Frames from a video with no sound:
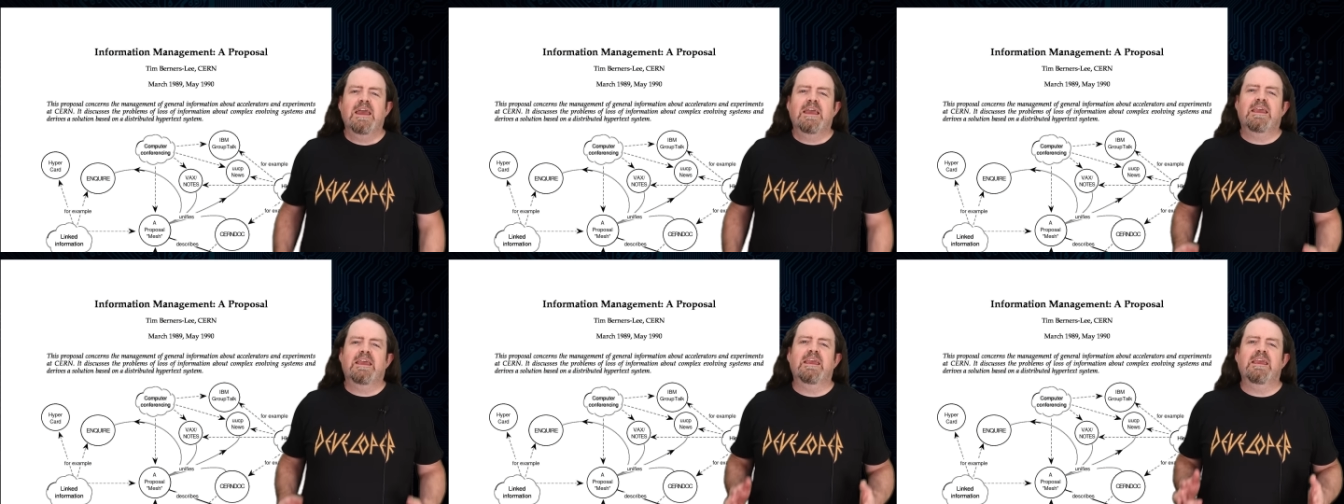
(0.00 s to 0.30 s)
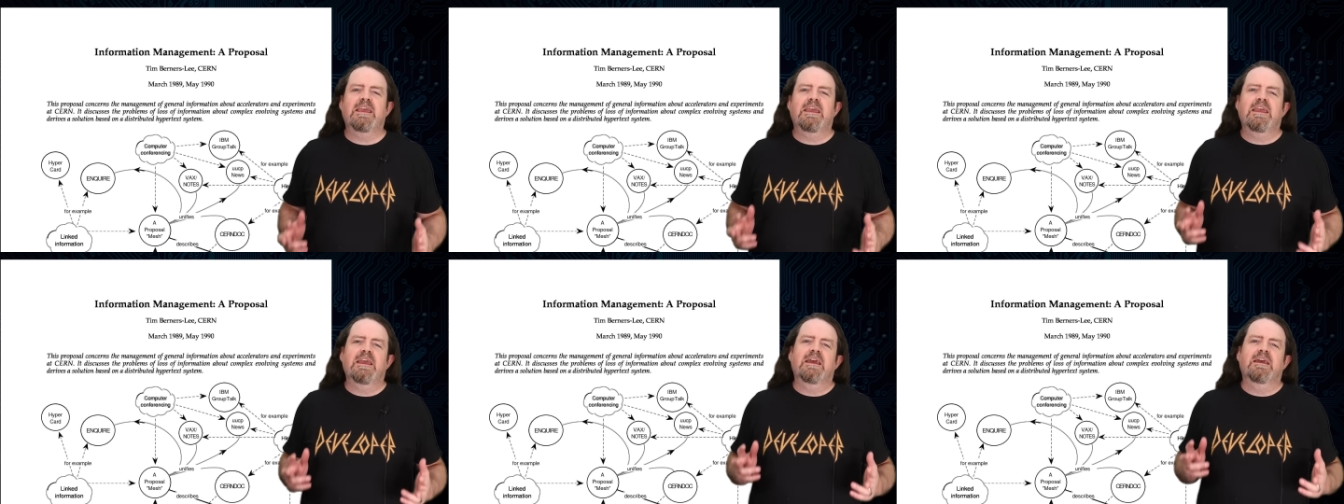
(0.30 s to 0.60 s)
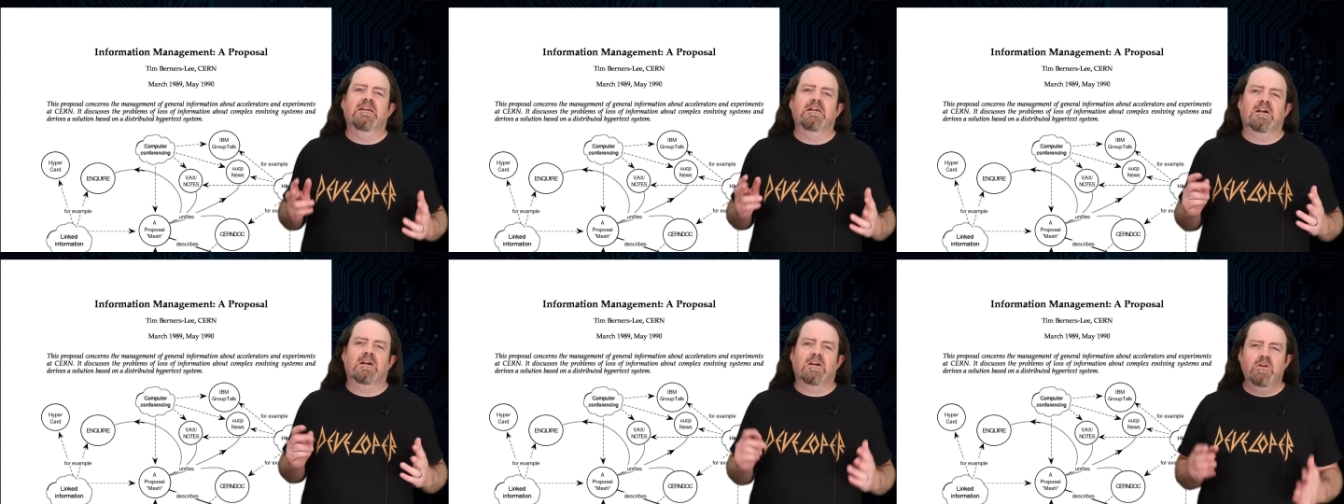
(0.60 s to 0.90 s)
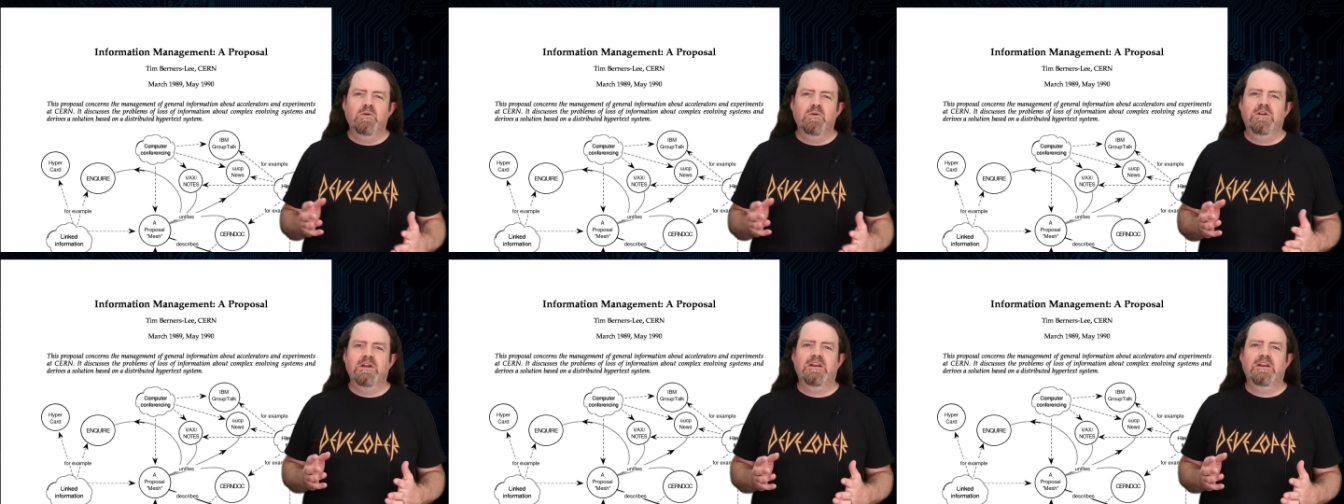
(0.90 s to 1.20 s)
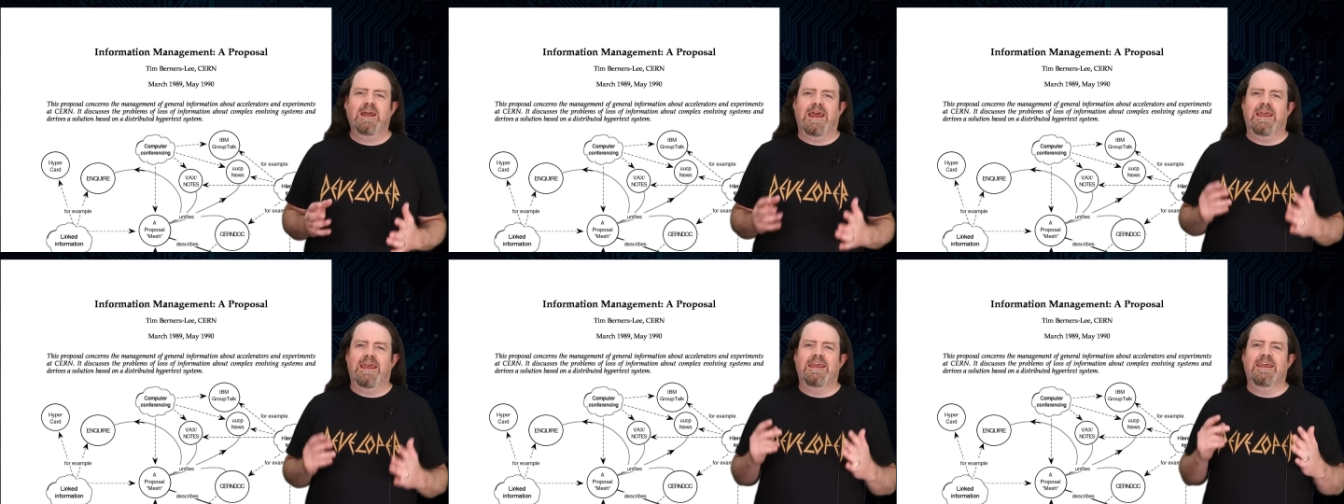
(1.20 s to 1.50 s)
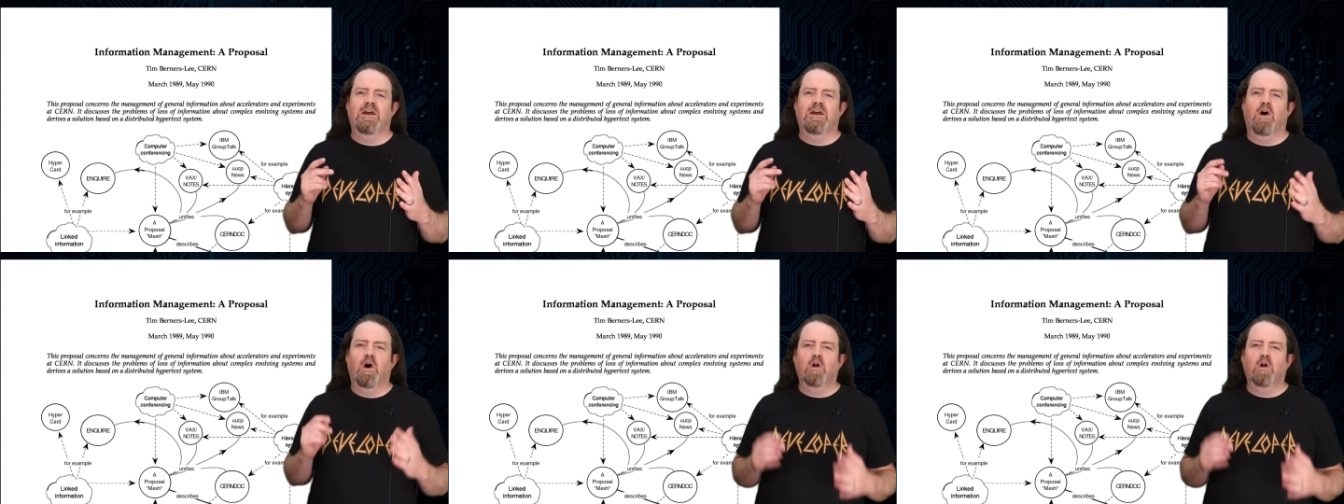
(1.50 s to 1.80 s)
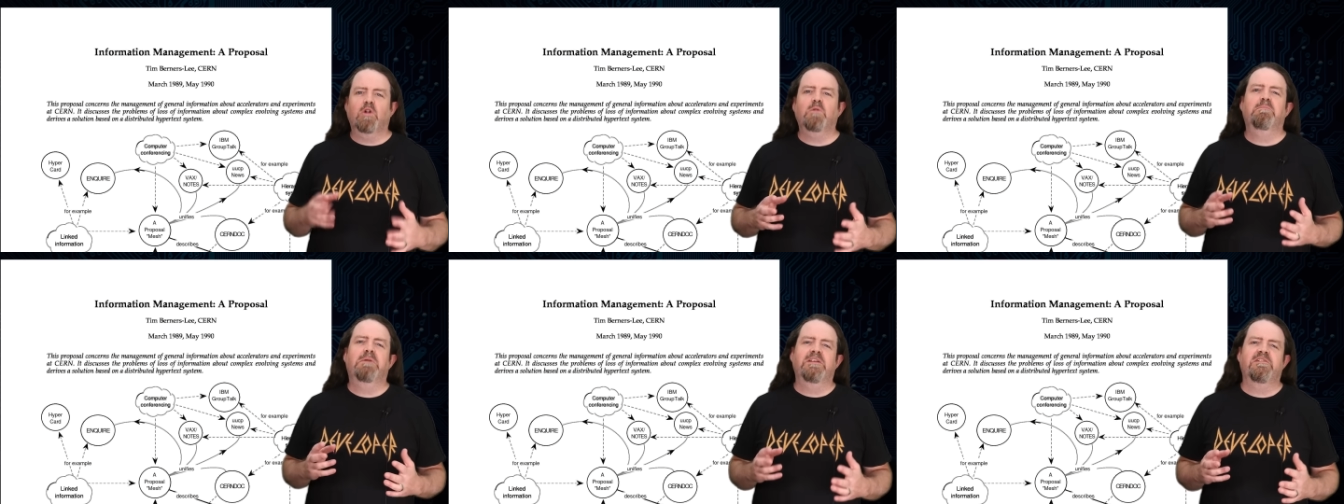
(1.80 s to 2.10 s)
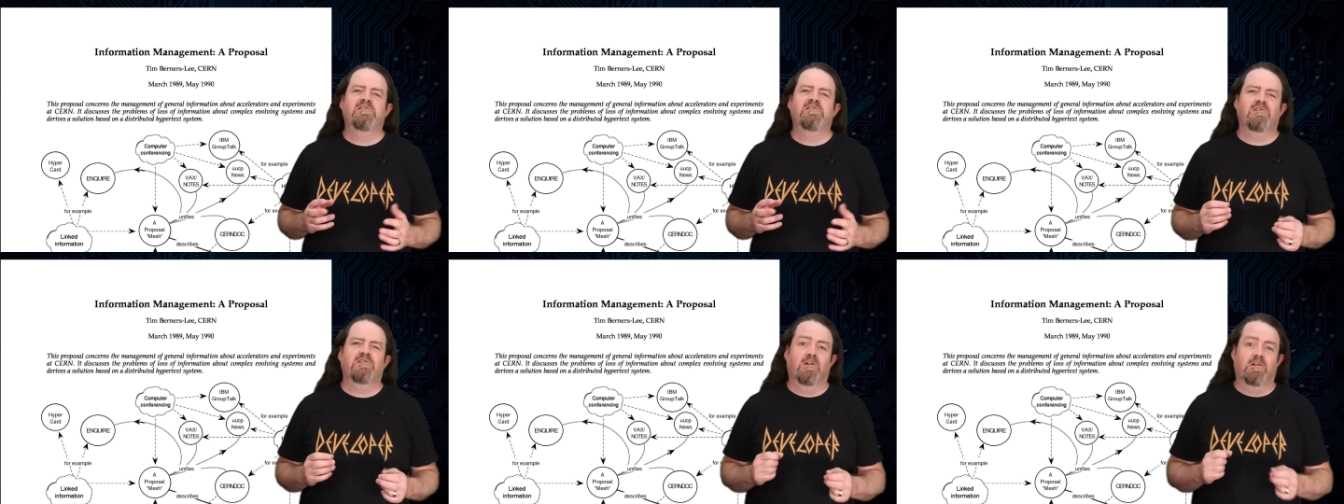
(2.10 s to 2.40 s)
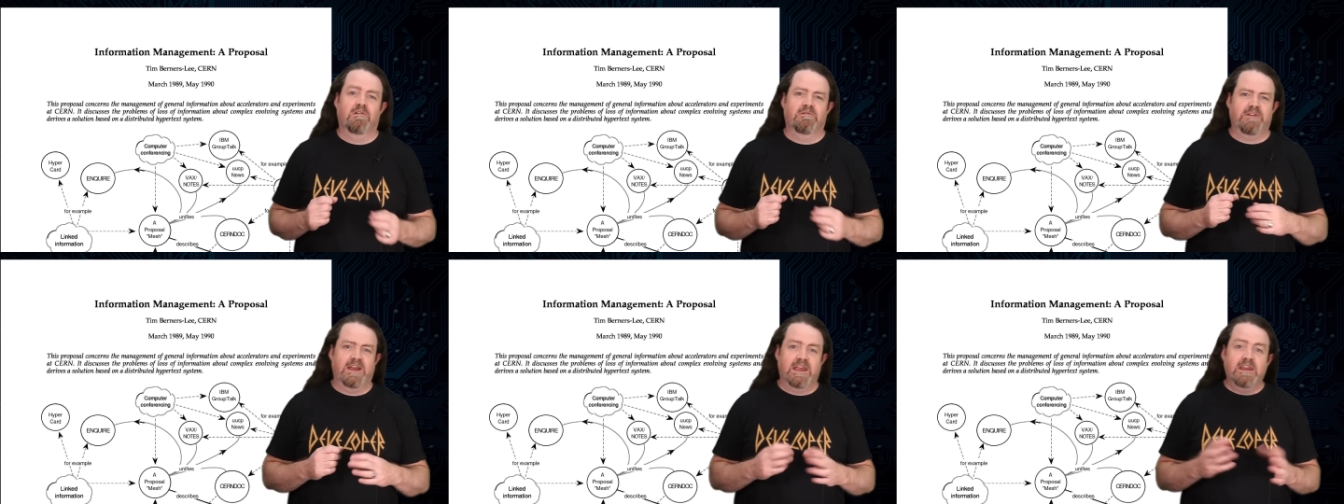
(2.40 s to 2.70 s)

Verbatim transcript: he included a whole bunch of